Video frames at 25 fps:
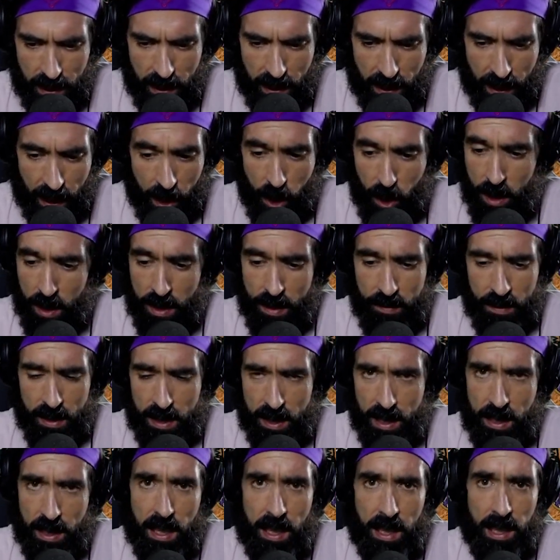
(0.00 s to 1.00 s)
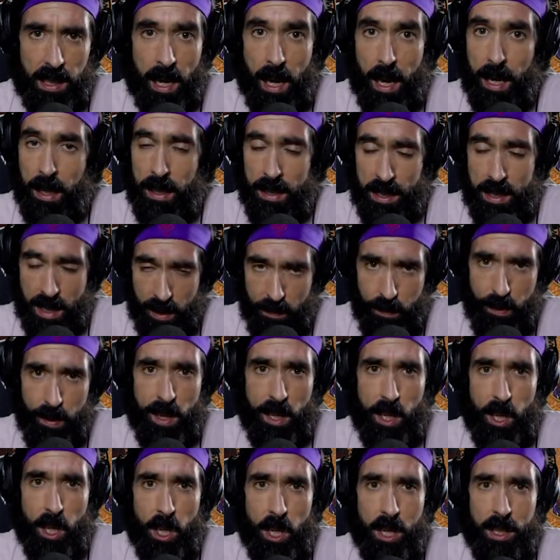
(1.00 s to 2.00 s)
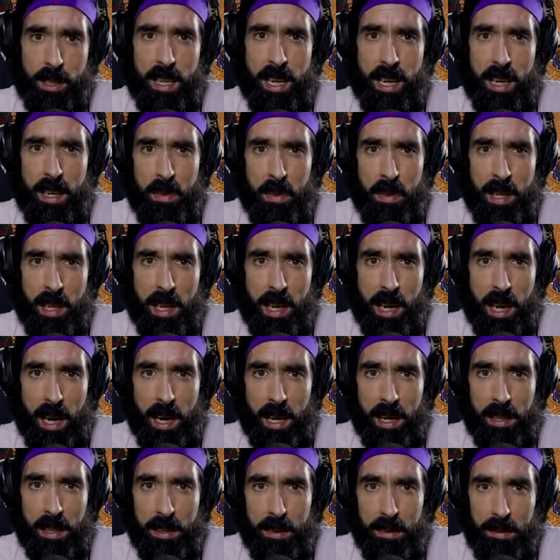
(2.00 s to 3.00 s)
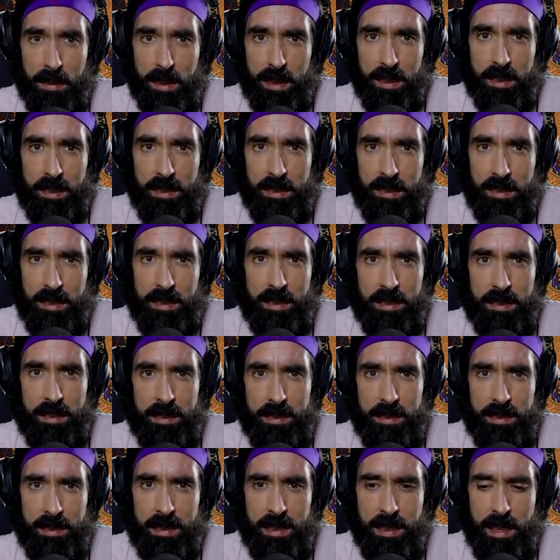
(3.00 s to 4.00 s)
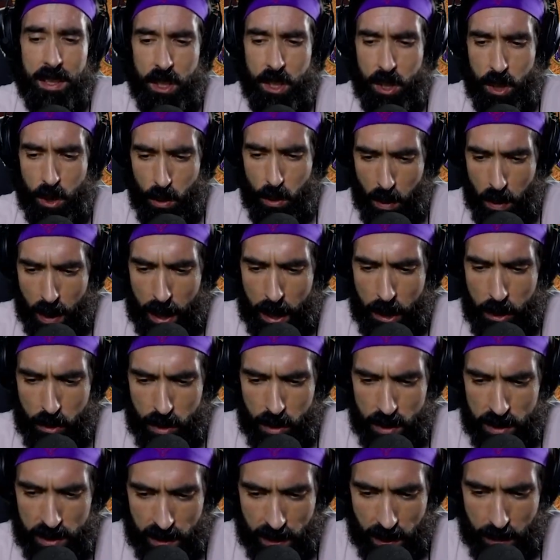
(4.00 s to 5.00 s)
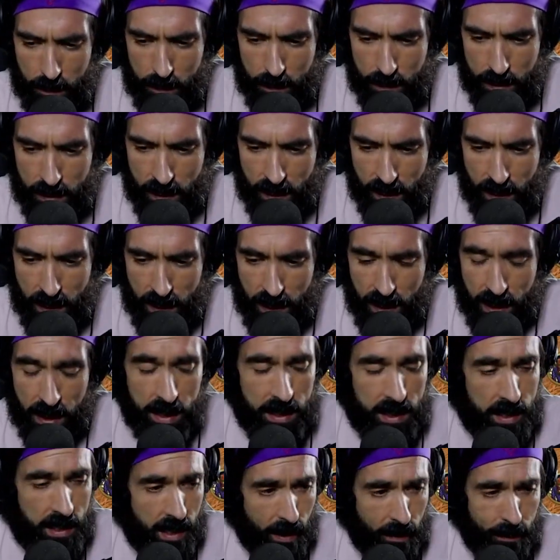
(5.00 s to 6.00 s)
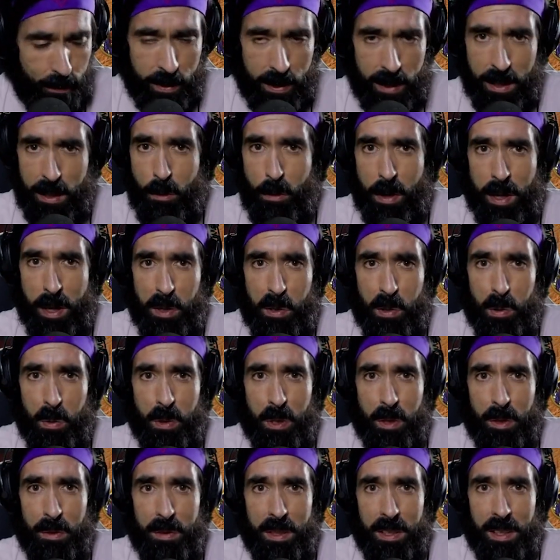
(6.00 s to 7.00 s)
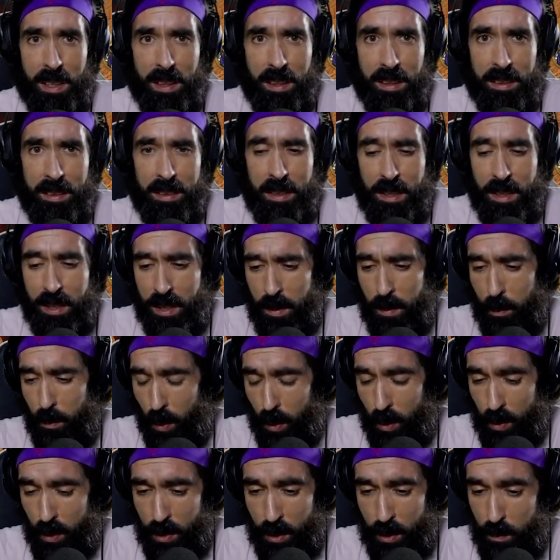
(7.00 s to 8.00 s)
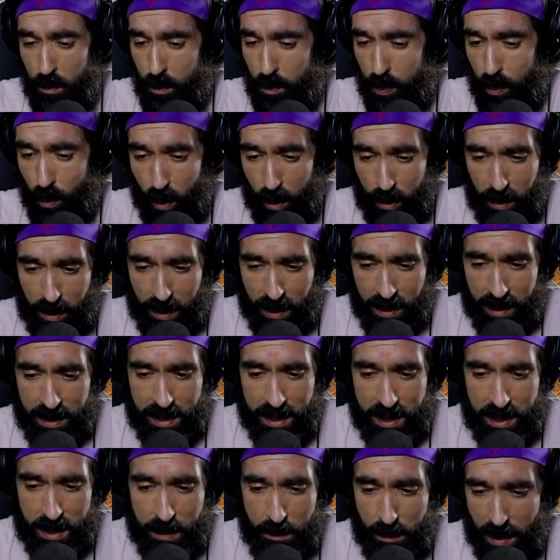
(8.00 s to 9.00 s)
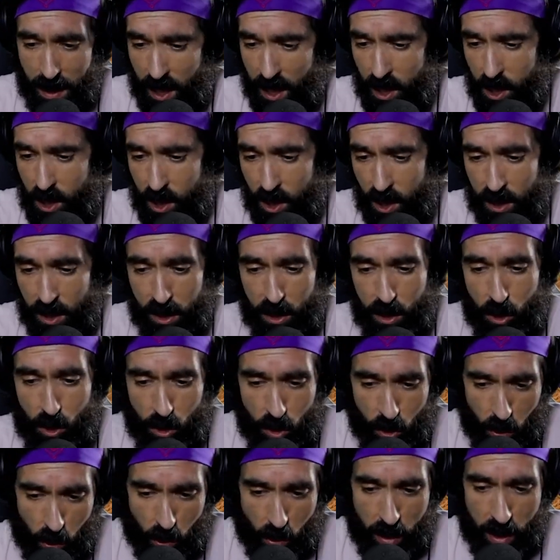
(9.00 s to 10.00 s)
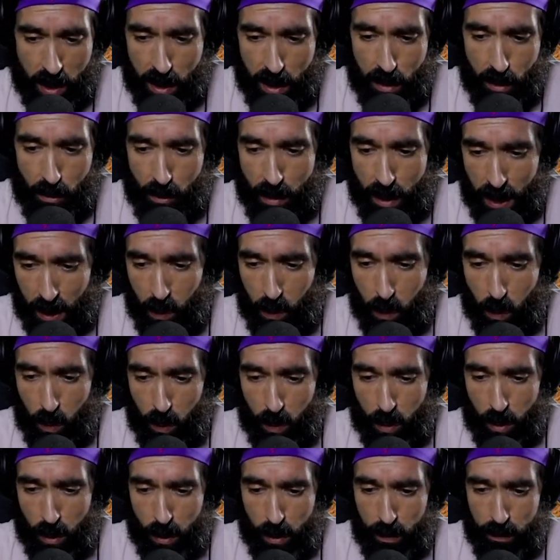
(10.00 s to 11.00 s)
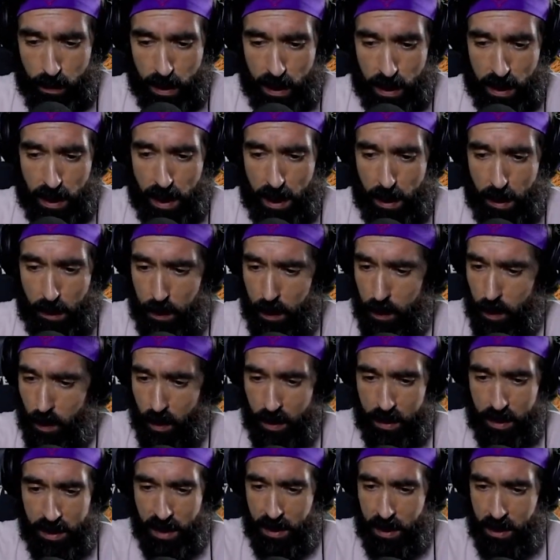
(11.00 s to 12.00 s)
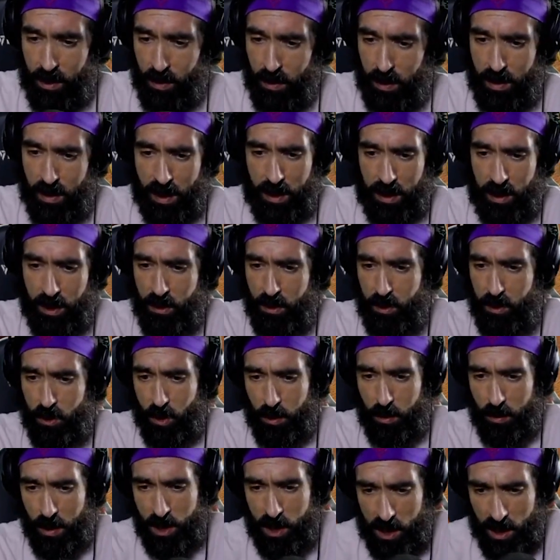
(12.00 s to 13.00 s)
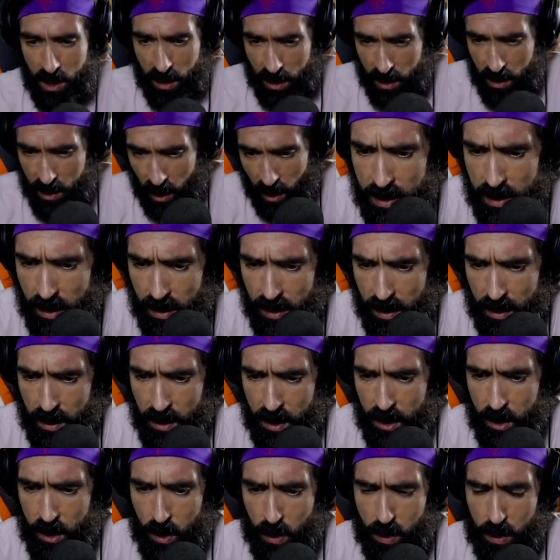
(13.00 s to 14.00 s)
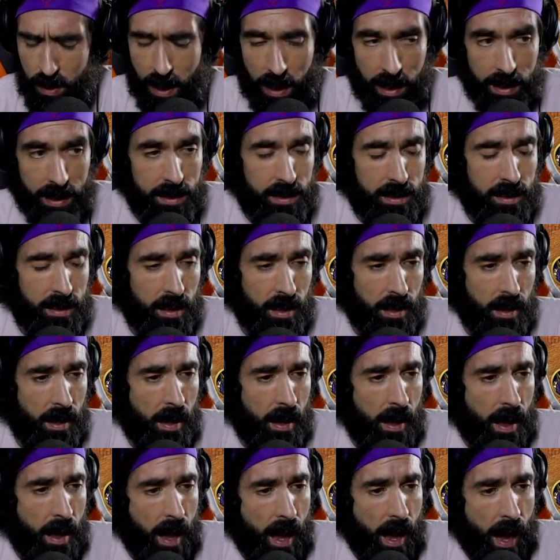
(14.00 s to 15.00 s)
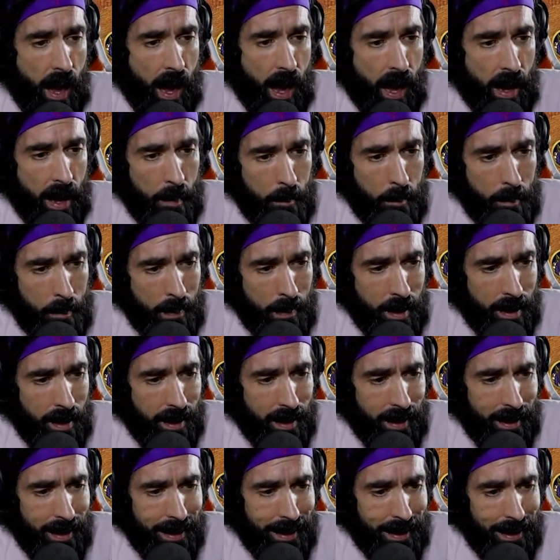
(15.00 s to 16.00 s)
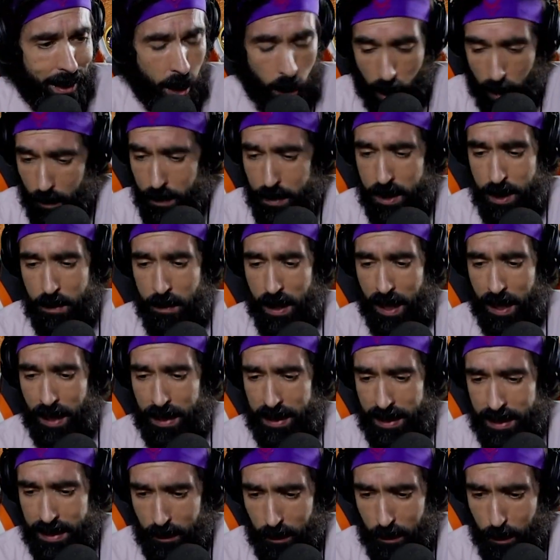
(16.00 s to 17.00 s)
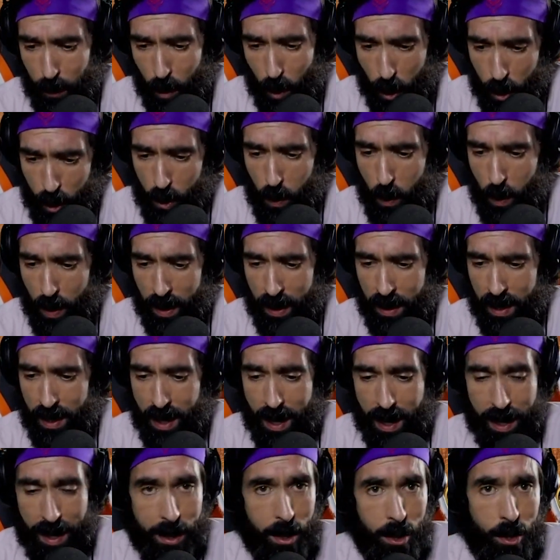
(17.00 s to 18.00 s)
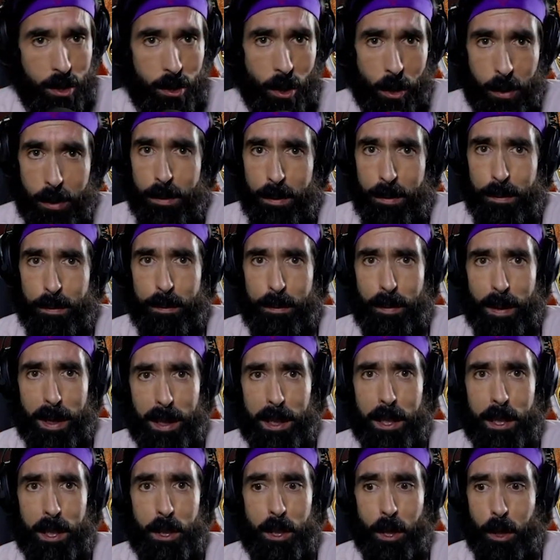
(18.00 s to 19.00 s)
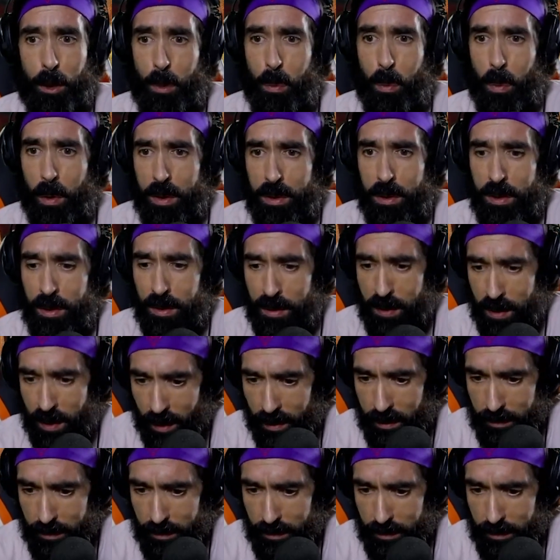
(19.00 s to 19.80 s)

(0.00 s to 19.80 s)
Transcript: I don't even think I definitely can't count that high even. 200 subs. It's definitely a record over here. Bro, you broke and smashed and destroyed a record over here. Happy birthday, dude. Thank you so much, Hinataru. Dude, that is... I am gobsmacked, blown away. I don't fucking know what to say.